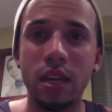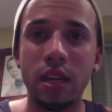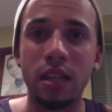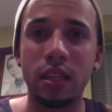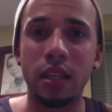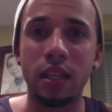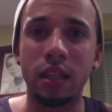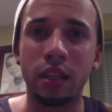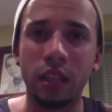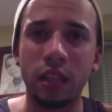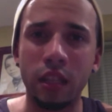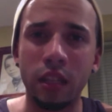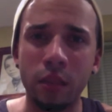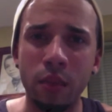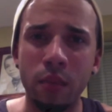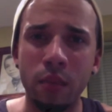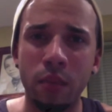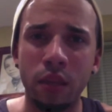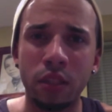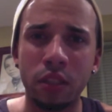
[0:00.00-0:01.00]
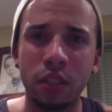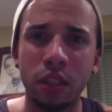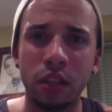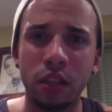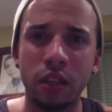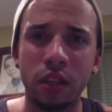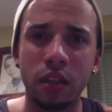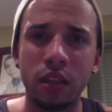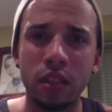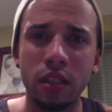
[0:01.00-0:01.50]
They look a little bit
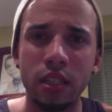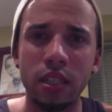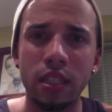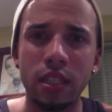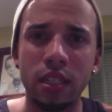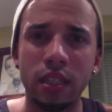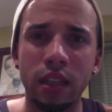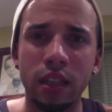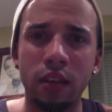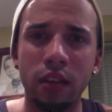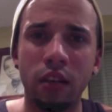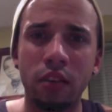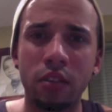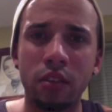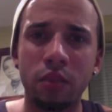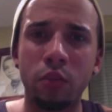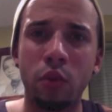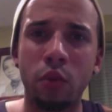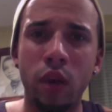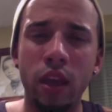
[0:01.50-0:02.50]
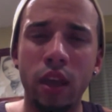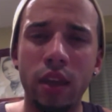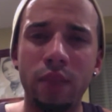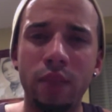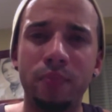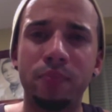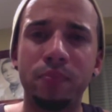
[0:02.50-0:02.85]
muscular, they lost some weight,